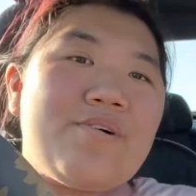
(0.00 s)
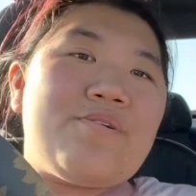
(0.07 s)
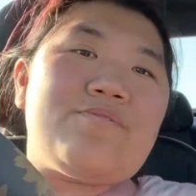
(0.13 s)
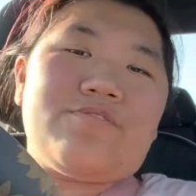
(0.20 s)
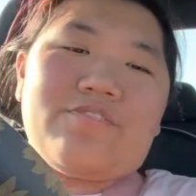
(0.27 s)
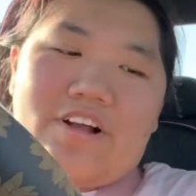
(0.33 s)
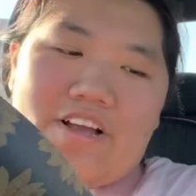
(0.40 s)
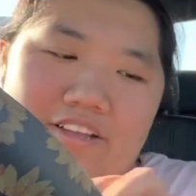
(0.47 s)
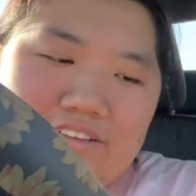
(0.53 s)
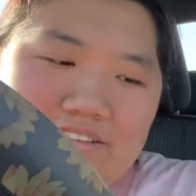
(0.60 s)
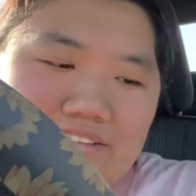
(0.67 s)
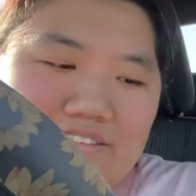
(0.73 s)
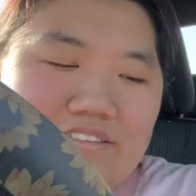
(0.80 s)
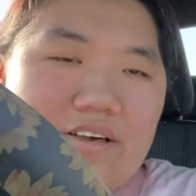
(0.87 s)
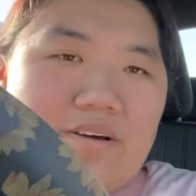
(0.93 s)

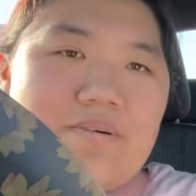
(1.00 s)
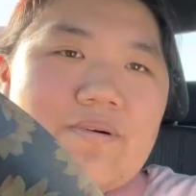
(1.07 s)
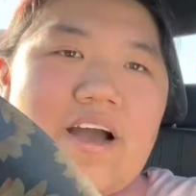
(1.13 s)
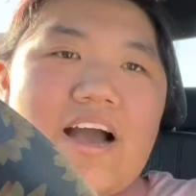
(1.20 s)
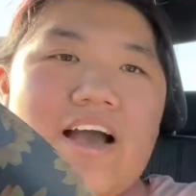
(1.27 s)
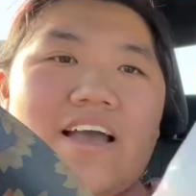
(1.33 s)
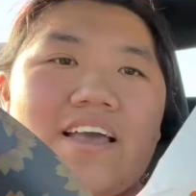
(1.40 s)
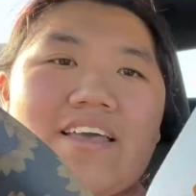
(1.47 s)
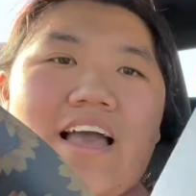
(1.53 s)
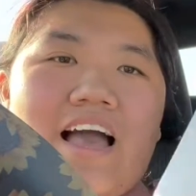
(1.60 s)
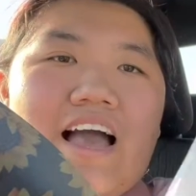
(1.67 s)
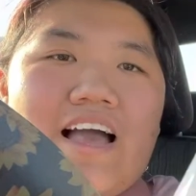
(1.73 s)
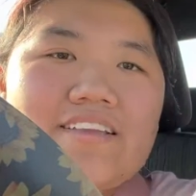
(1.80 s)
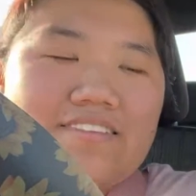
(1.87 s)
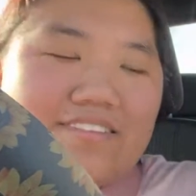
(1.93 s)
friends. So I
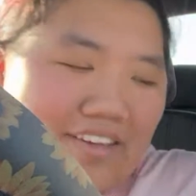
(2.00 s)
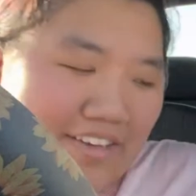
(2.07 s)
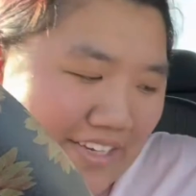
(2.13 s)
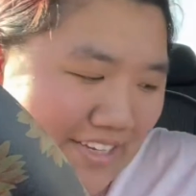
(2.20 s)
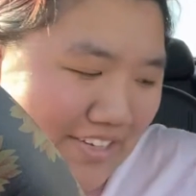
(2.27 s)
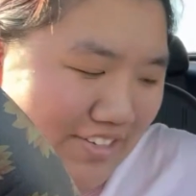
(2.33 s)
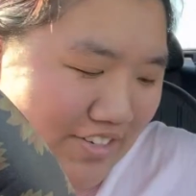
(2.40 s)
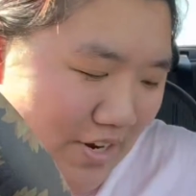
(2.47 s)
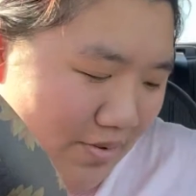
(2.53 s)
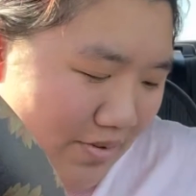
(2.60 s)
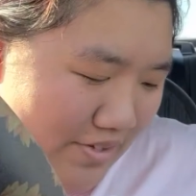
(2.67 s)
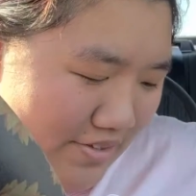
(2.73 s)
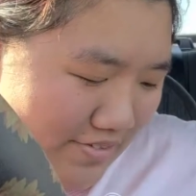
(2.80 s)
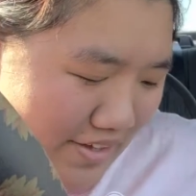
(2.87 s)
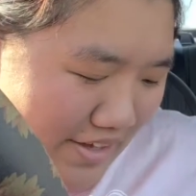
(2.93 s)
got Dunkin
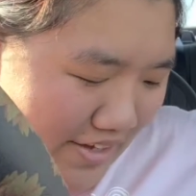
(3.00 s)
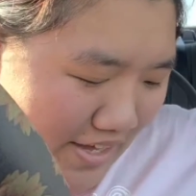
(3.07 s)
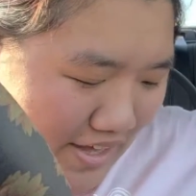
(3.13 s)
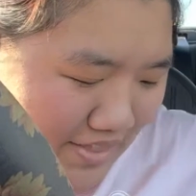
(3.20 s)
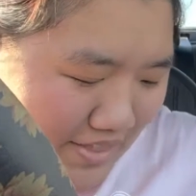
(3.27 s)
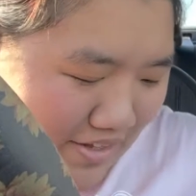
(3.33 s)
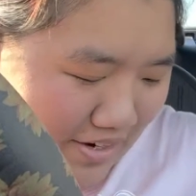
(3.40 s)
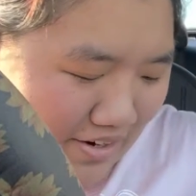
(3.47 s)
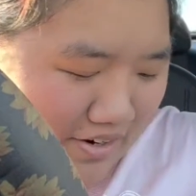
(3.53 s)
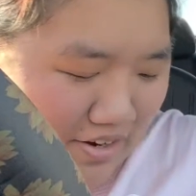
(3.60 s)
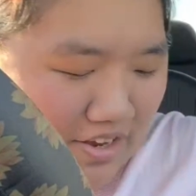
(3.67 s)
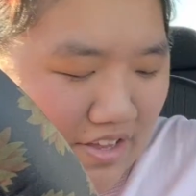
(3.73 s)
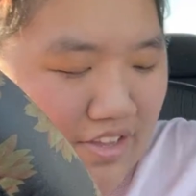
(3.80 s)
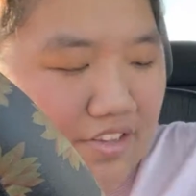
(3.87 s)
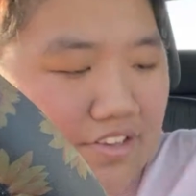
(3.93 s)
Donuts. I got their
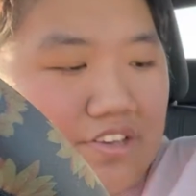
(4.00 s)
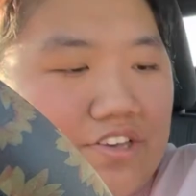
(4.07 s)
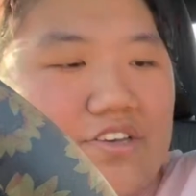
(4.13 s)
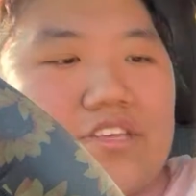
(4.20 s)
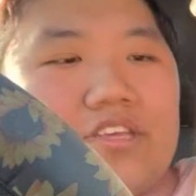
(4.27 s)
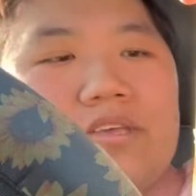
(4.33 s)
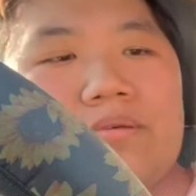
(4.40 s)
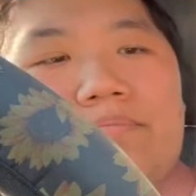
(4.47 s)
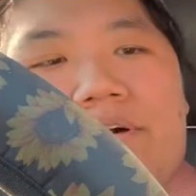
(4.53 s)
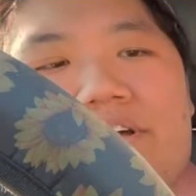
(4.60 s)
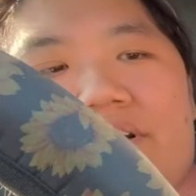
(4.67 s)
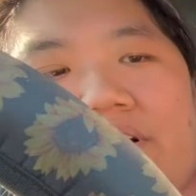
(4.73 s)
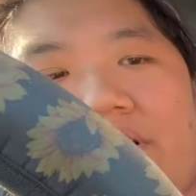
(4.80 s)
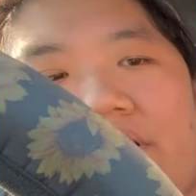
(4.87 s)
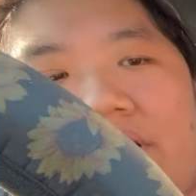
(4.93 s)
cookie
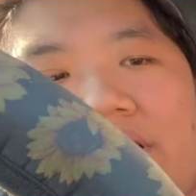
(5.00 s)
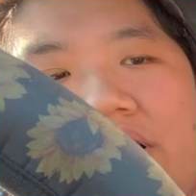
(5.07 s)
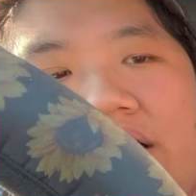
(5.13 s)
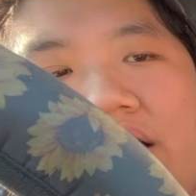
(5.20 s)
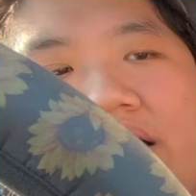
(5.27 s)
butter